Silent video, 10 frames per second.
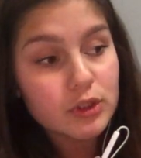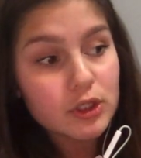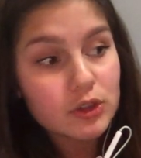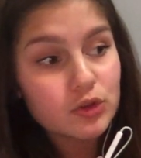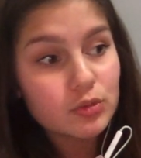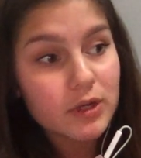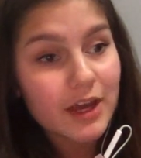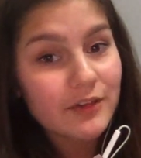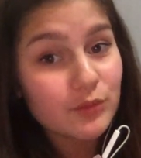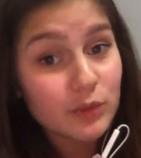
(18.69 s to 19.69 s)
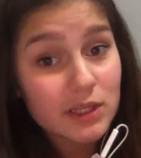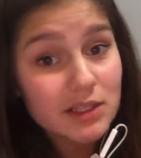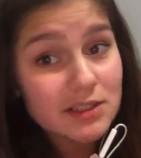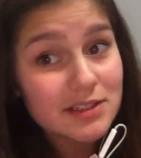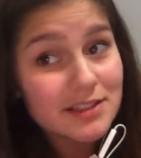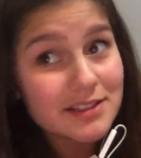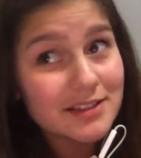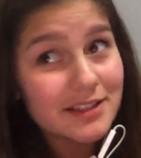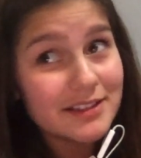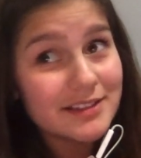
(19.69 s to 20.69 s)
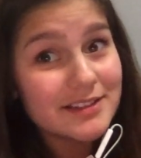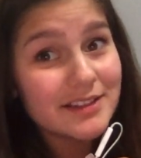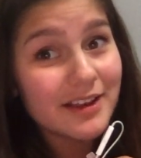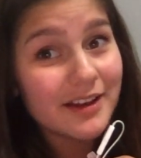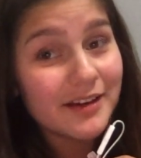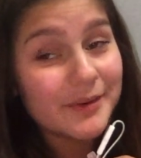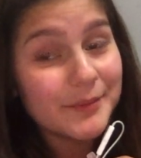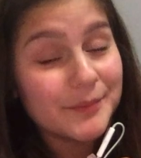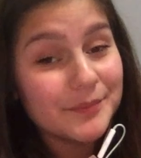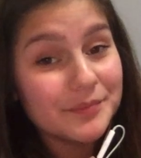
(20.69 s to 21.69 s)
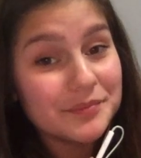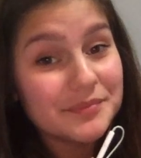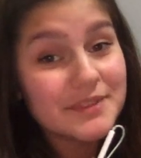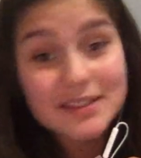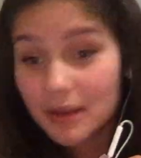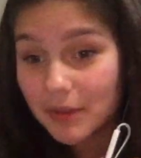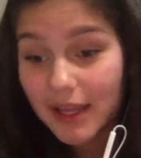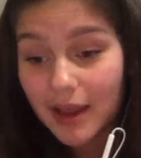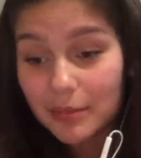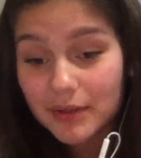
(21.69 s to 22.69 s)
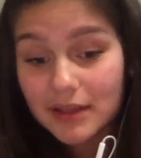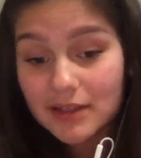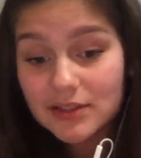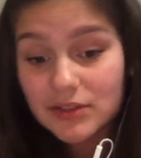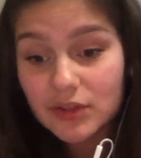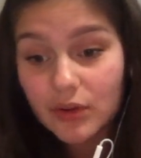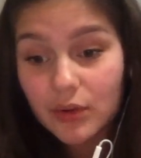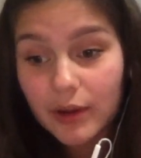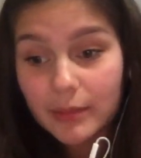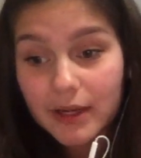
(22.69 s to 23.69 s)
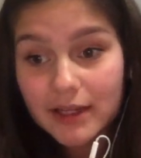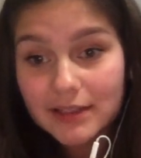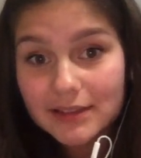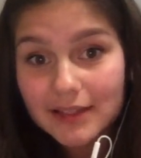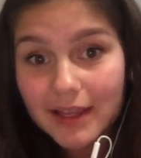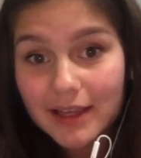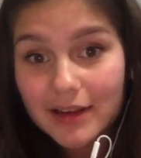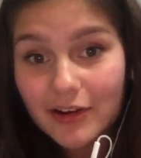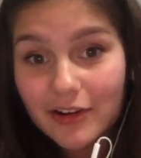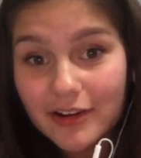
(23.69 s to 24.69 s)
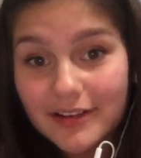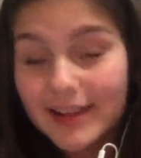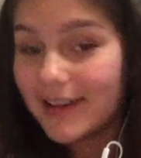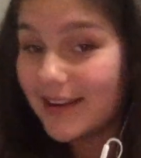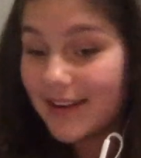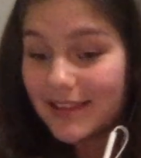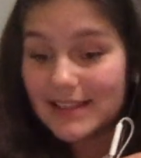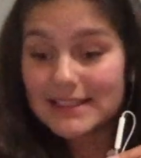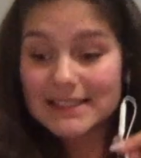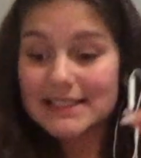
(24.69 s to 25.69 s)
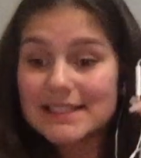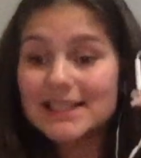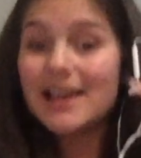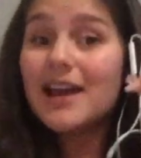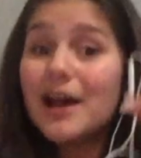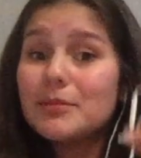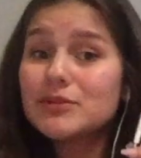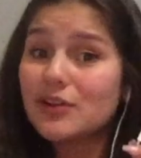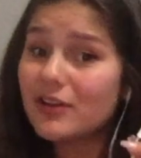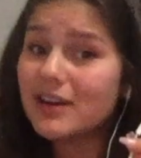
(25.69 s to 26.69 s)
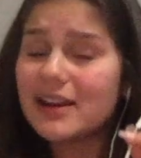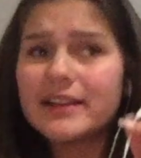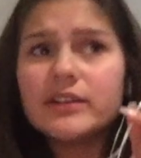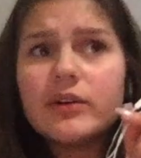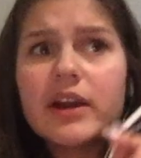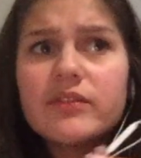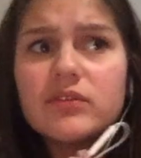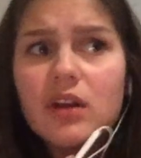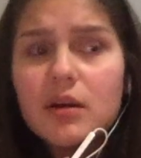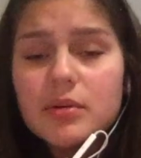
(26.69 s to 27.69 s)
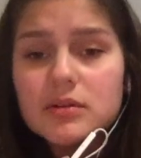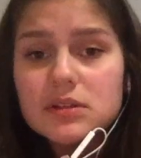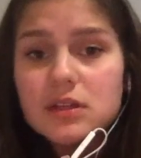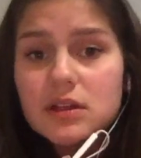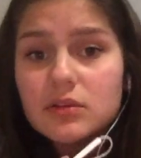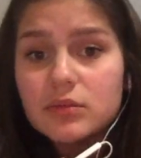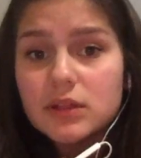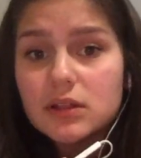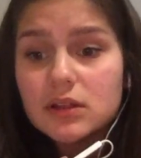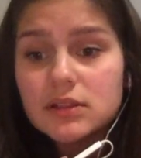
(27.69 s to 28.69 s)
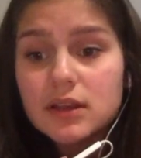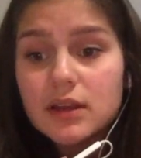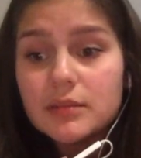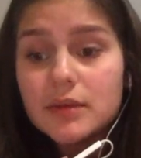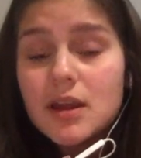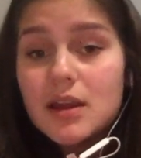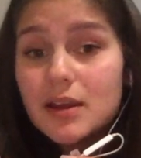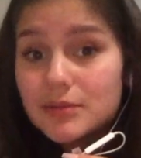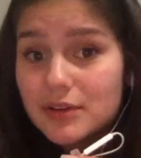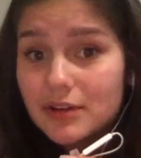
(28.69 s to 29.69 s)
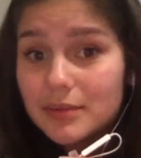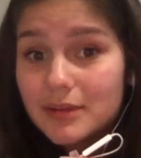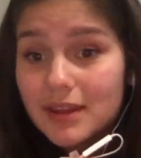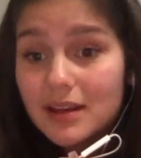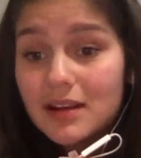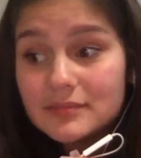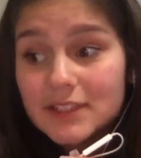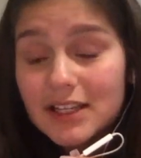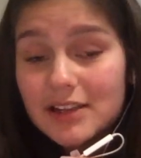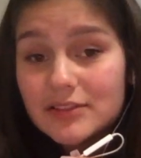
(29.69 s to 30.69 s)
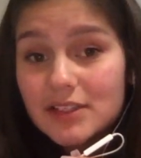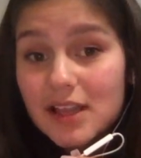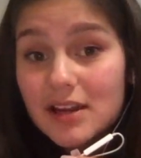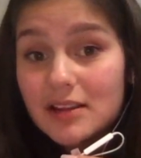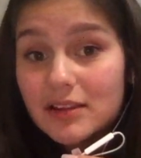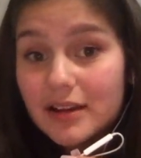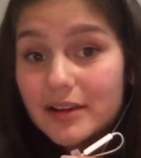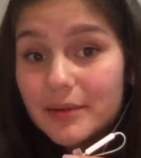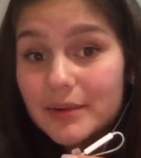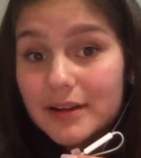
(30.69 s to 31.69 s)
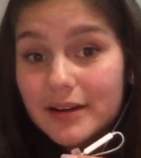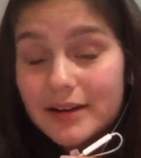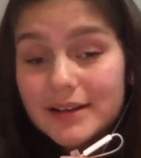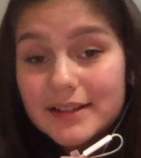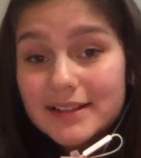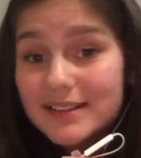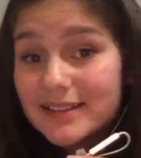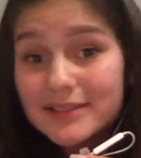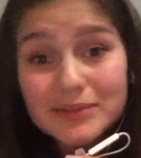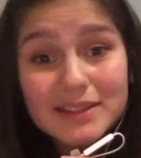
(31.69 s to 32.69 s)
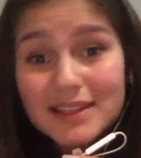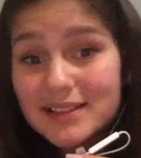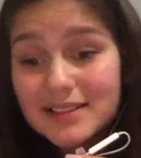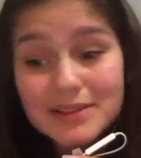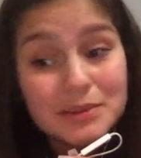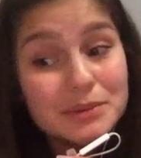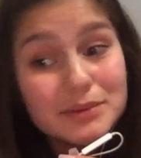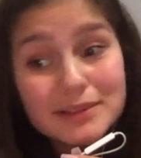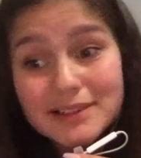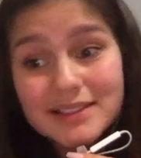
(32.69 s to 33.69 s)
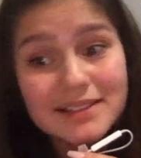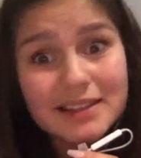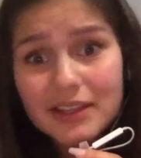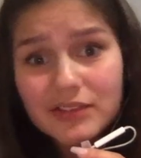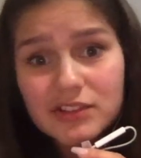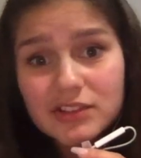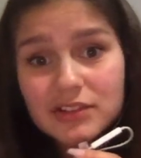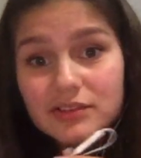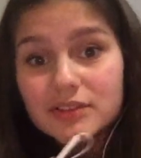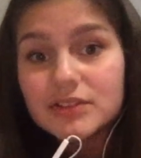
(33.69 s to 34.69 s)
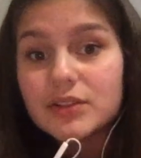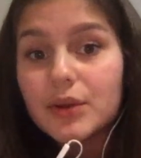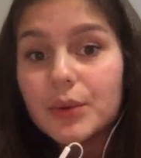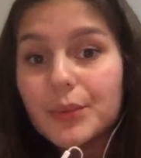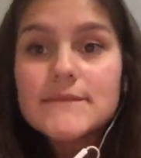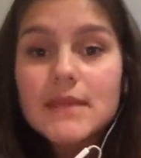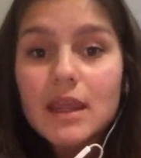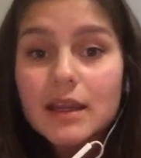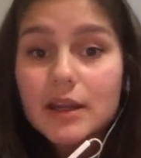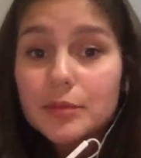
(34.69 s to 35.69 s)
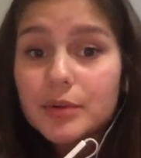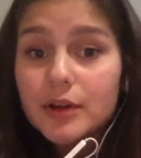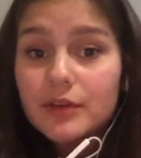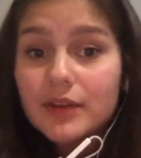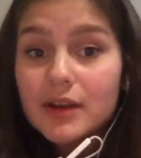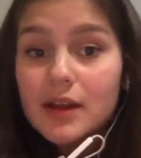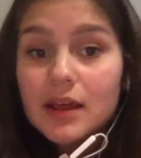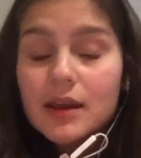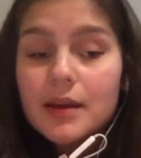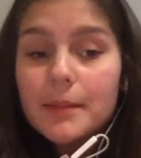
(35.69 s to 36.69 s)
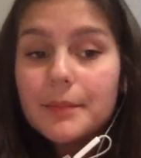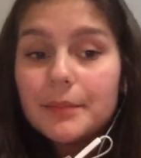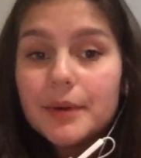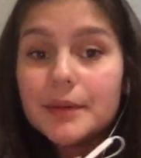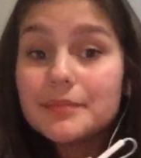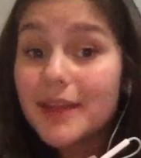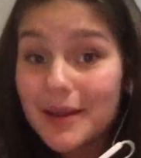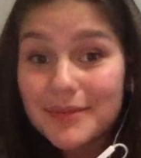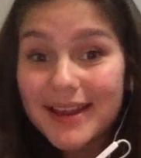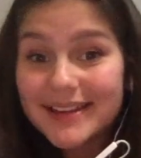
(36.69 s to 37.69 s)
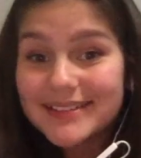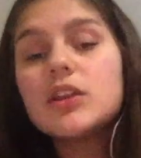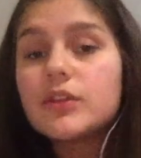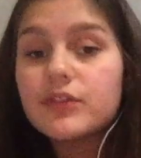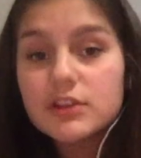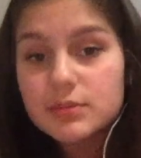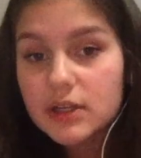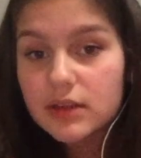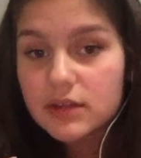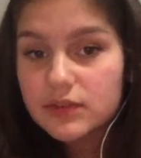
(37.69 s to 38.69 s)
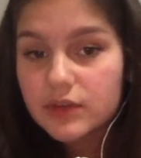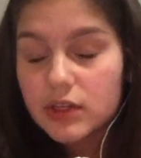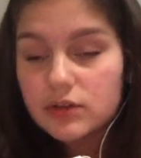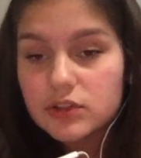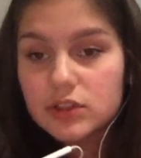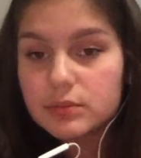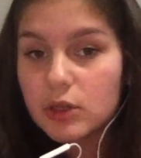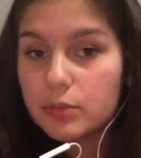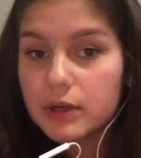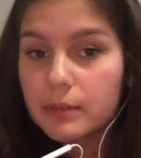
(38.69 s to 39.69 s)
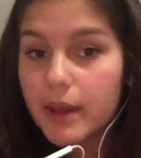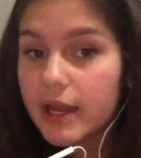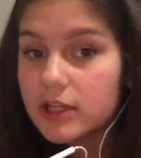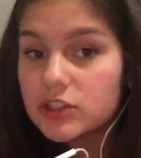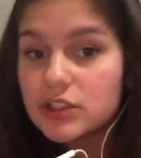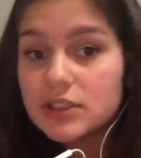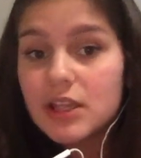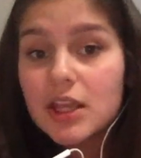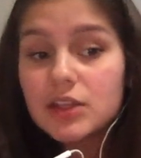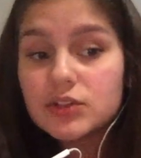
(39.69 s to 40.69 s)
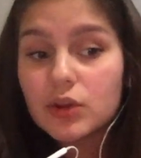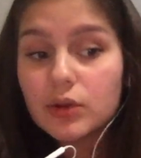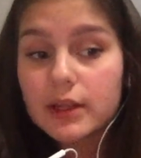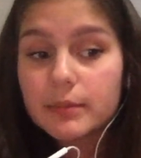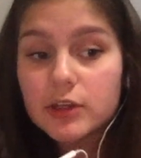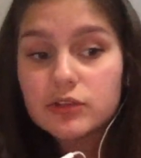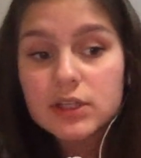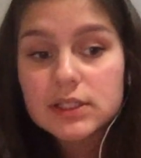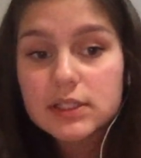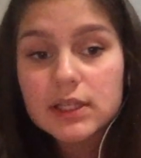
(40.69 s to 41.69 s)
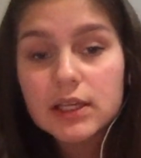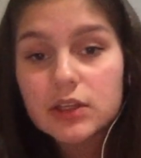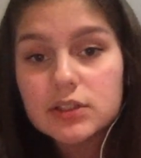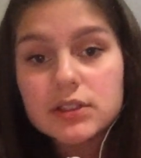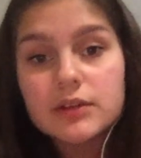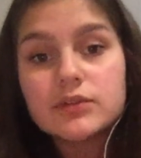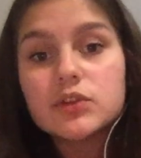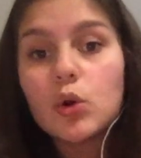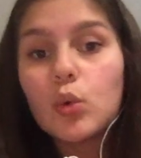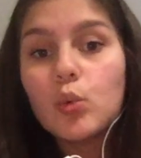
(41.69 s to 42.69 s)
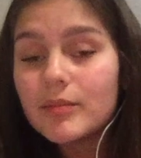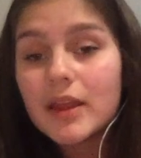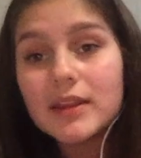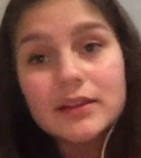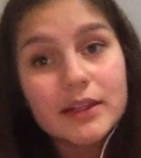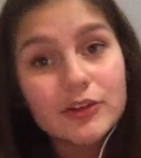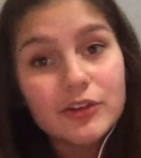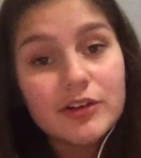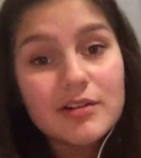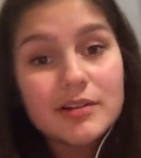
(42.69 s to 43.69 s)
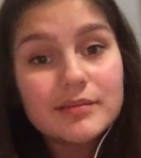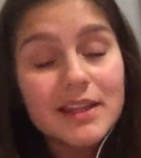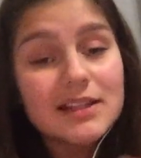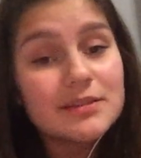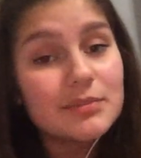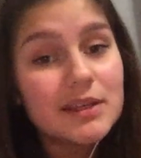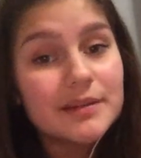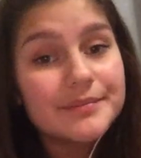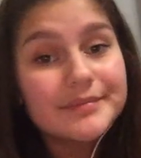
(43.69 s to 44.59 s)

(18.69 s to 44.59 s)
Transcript: like two and a half weeks since um, semi happened, so I'm kind of late on editing this. I'm sorry. And I know I have not posted it in a really long time. Sorry about that. I've just had a lot going on with like school and just life in general, so I kind of put off editing. But I'm back. The first minute of this video is just me opening packages, so like my dress and like other stuff. So, and then later on, it's me